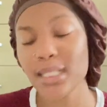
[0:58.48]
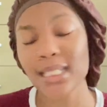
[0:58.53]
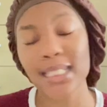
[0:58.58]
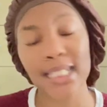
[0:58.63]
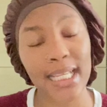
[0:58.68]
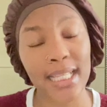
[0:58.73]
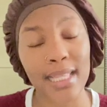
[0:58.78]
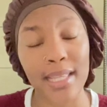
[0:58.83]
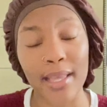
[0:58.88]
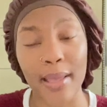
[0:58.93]

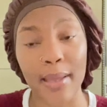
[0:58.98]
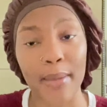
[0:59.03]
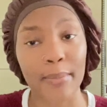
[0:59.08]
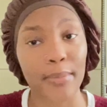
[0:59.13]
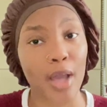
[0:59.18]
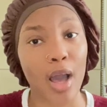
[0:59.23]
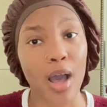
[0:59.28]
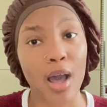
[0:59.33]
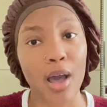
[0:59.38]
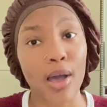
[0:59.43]
see them,
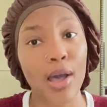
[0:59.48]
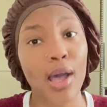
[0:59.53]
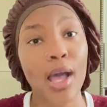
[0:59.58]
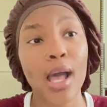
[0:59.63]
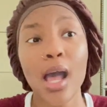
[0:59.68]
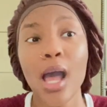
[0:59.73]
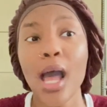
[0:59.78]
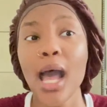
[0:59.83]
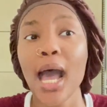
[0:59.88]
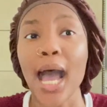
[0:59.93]
y'all.
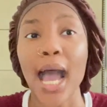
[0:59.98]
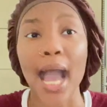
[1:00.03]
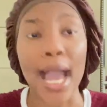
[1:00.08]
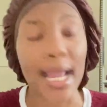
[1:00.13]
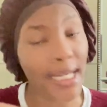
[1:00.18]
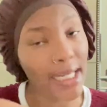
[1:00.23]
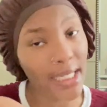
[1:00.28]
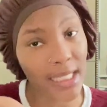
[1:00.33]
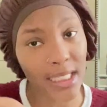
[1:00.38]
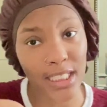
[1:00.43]
I
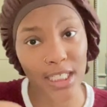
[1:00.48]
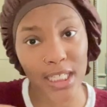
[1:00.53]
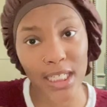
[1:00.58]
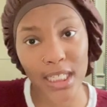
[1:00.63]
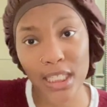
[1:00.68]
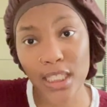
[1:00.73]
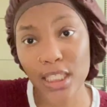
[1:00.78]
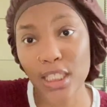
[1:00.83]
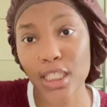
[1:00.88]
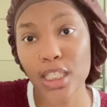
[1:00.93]
needed
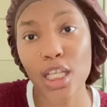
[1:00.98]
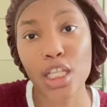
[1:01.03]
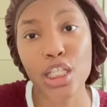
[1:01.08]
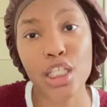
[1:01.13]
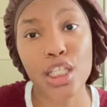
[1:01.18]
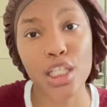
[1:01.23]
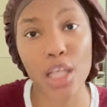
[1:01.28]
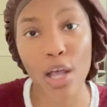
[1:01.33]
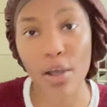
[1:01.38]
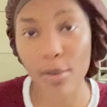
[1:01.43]
jeans
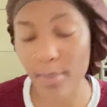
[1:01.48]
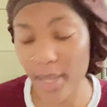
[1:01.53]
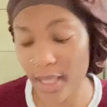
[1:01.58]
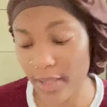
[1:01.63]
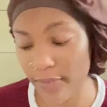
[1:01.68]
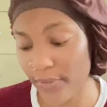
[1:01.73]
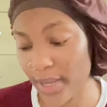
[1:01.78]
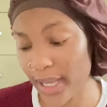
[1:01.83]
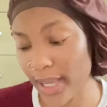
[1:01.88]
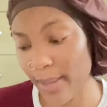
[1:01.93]
so
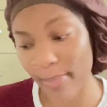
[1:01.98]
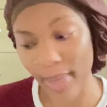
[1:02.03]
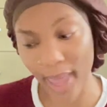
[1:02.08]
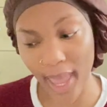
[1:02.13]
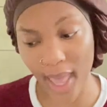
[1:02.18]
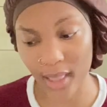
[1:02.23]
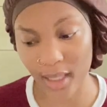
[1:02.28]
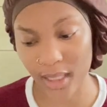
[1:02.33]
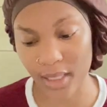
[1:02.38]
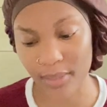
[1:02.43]
motherfucking badly.